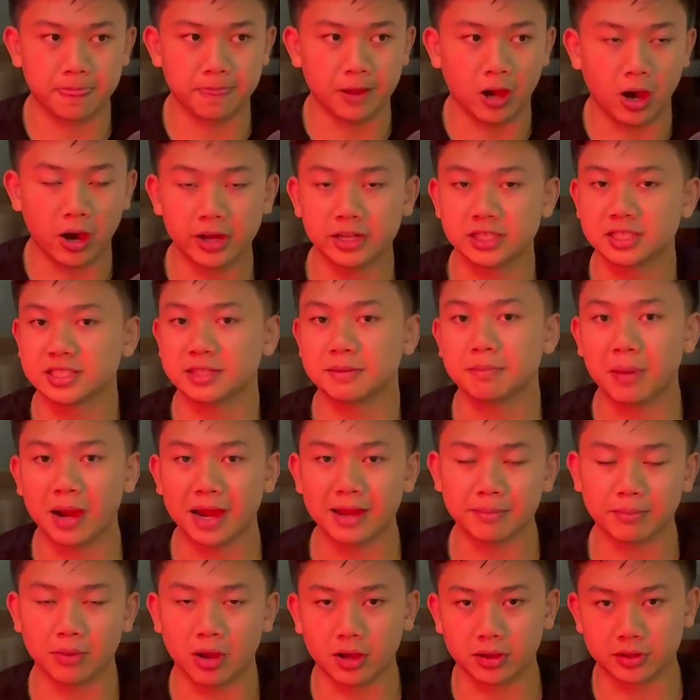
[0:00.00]
honestly
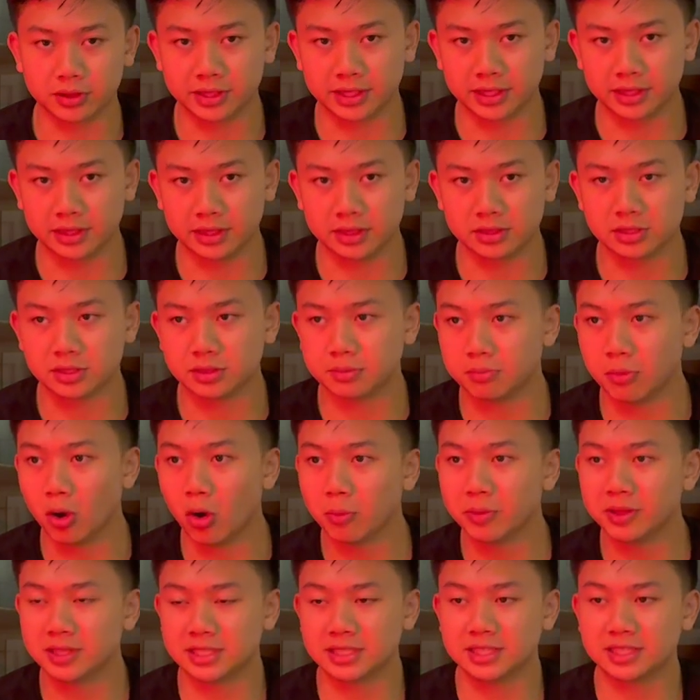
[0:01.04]
mind-boggling. There's
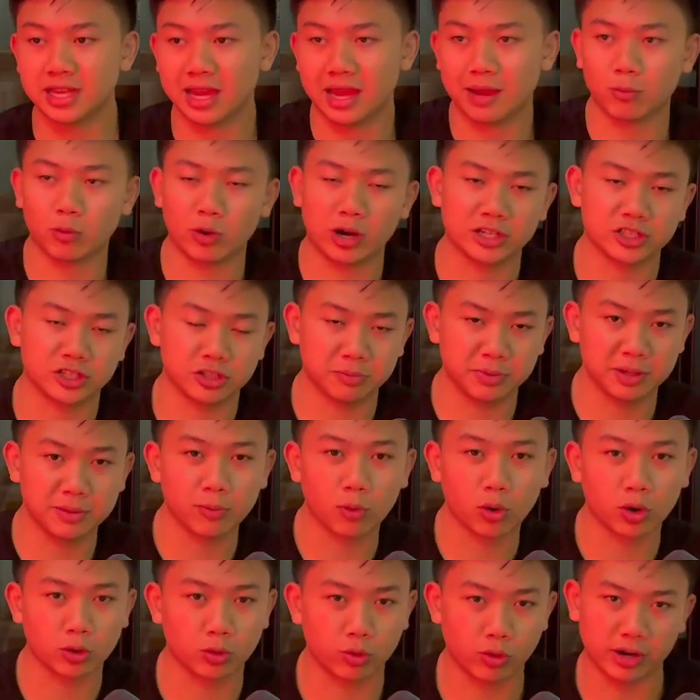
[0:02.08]
moments in time where I should be
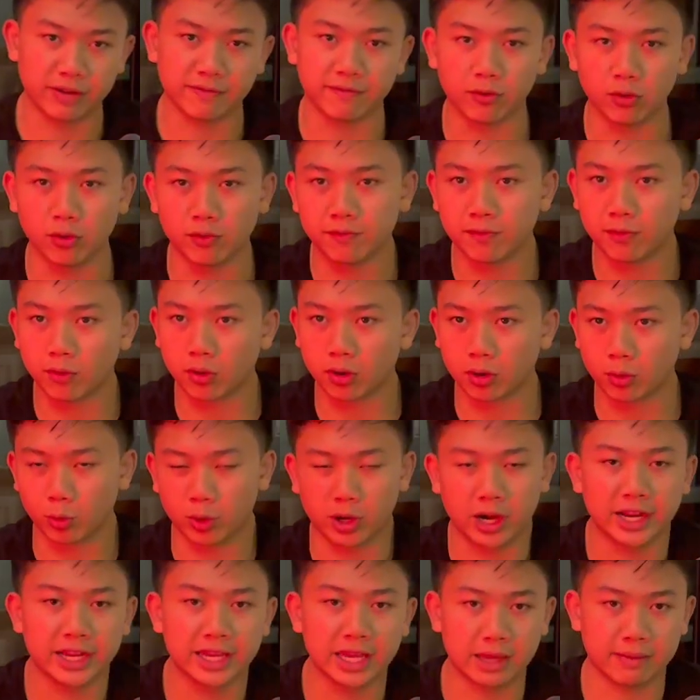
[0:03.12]
more grateful for
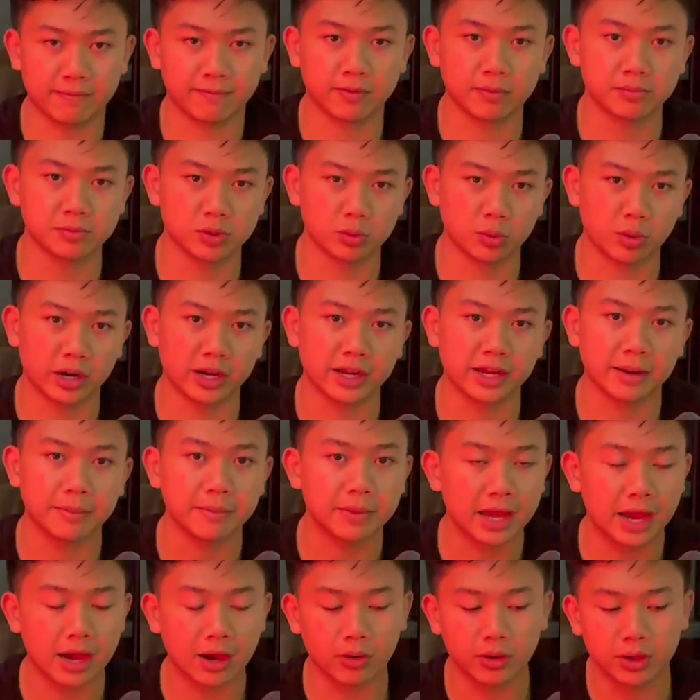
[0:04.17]
where I came from to where I am
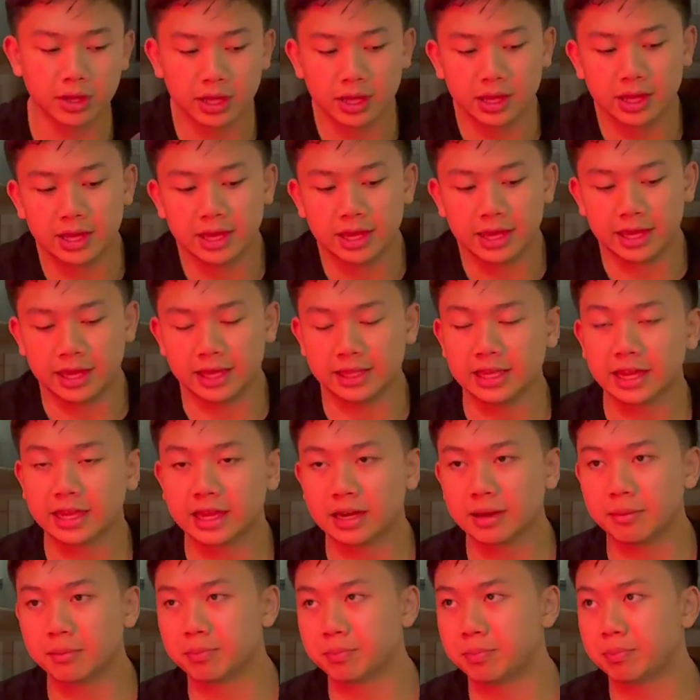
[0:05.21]
now. And that kind
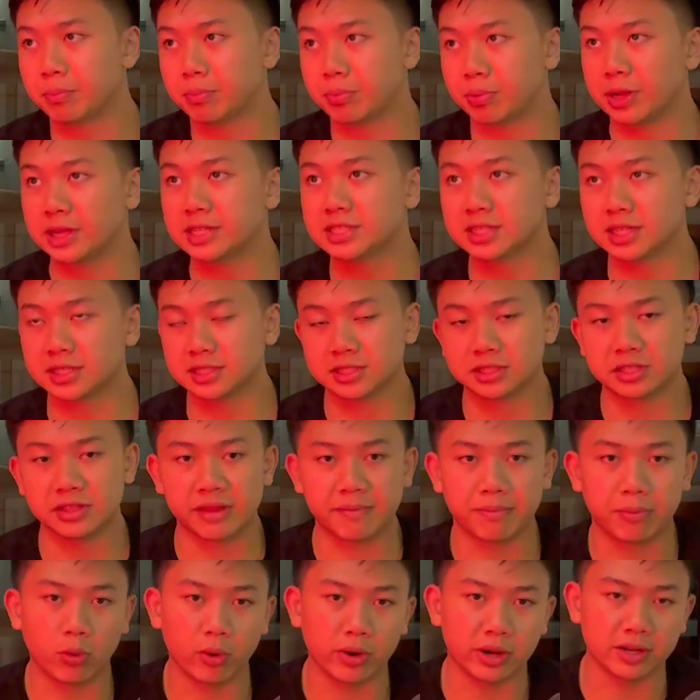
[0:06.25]
of brings us to the
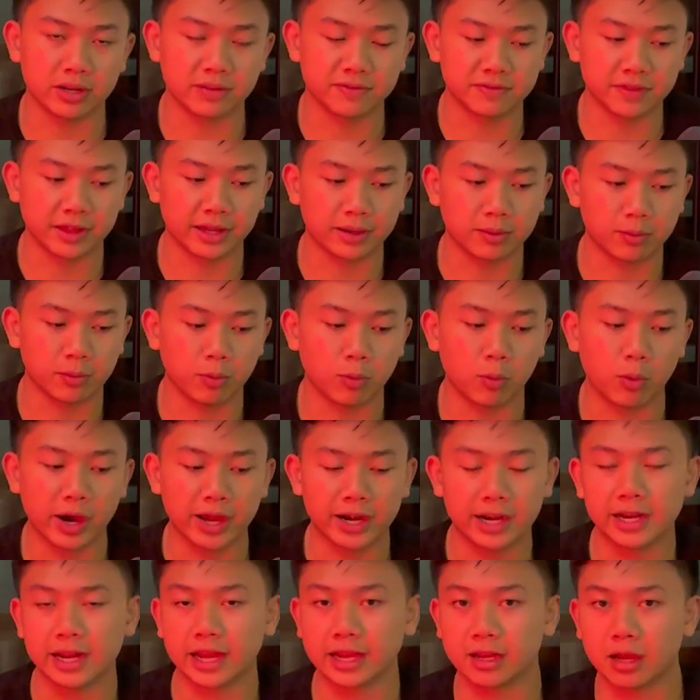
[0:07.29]
point of like, why
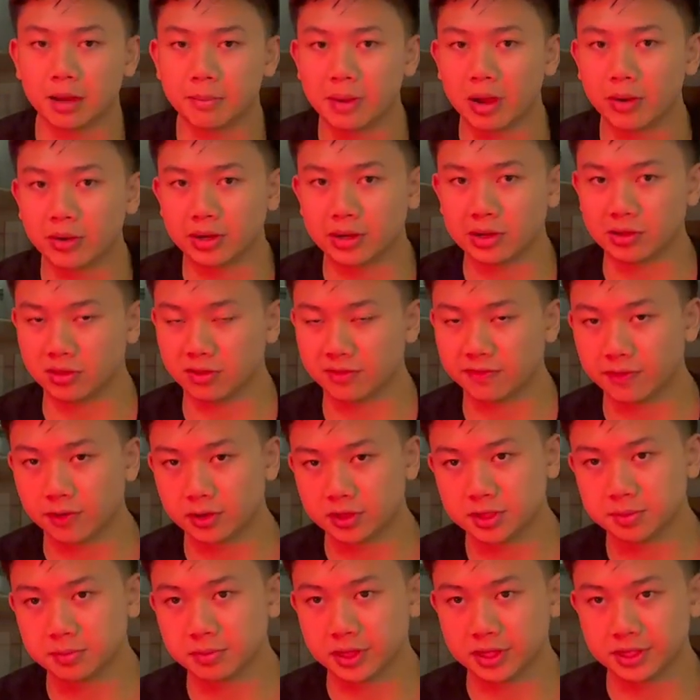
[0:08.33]
did I come out here in the
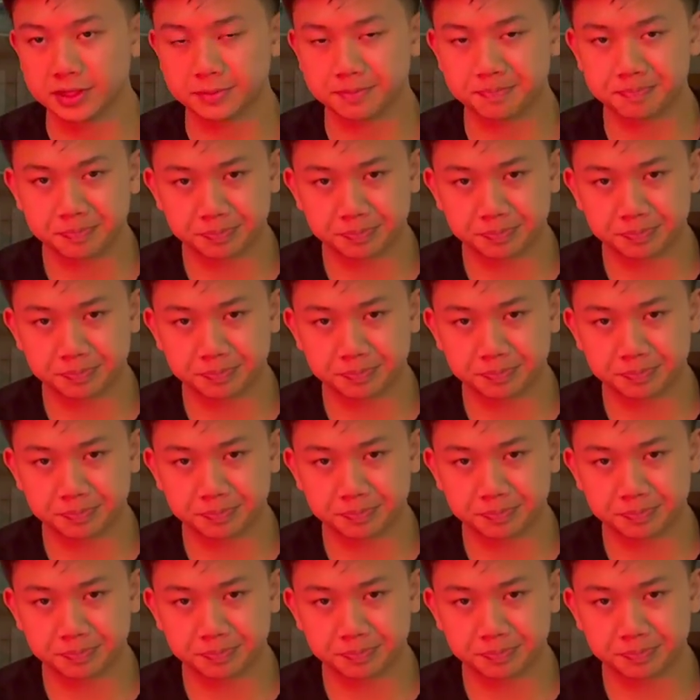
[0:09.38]
first place?